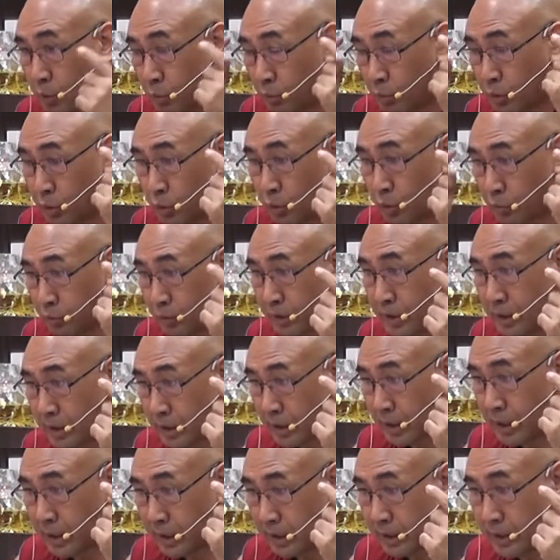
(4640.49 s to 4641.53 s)
When you feel
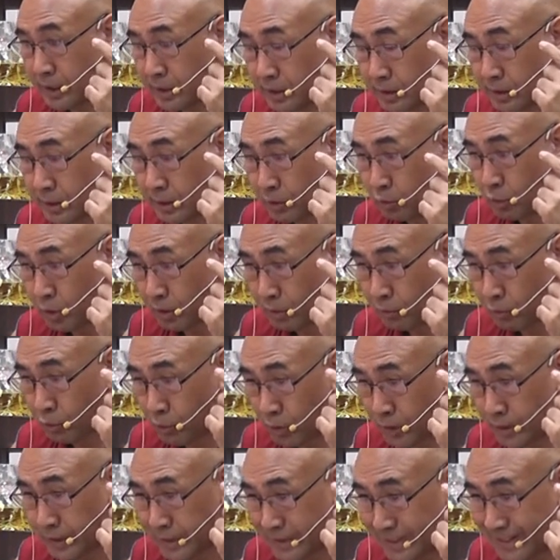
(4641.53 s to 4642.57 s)
anger, you
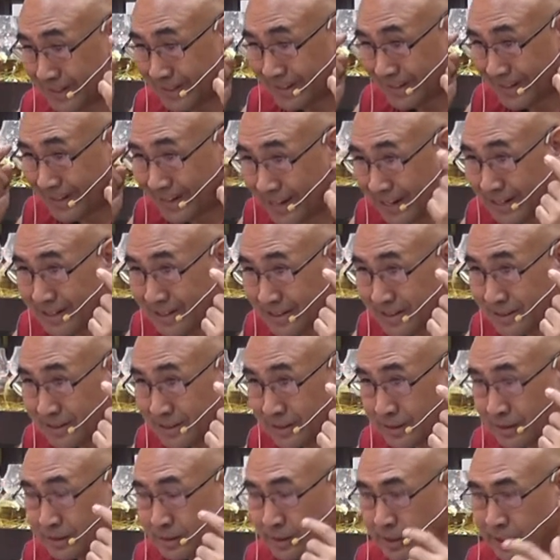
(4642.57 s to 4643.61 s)
are really
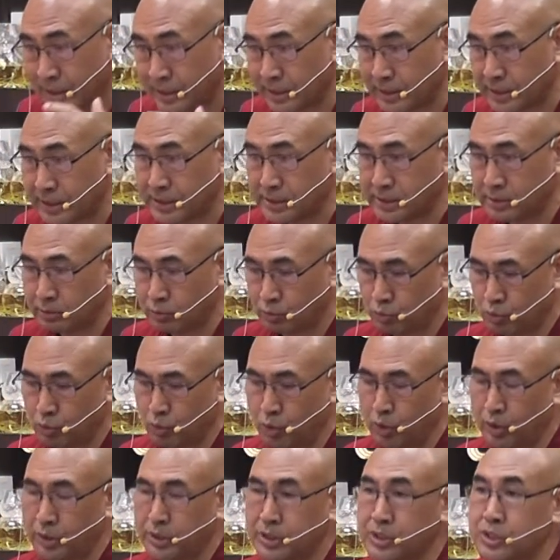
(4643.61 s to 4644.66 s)
angry. Angry is
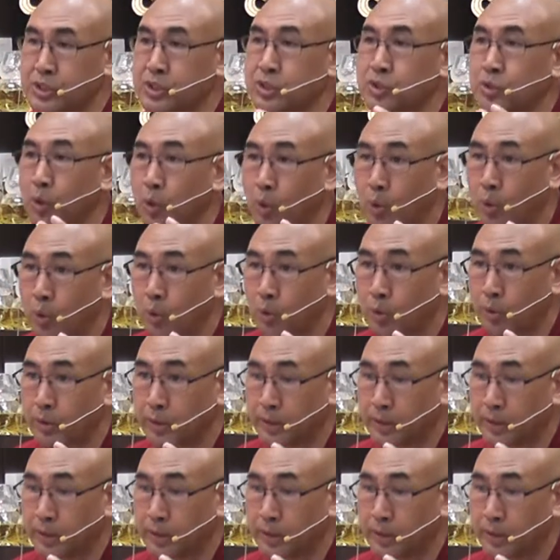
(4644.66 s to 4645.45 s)
quite strong.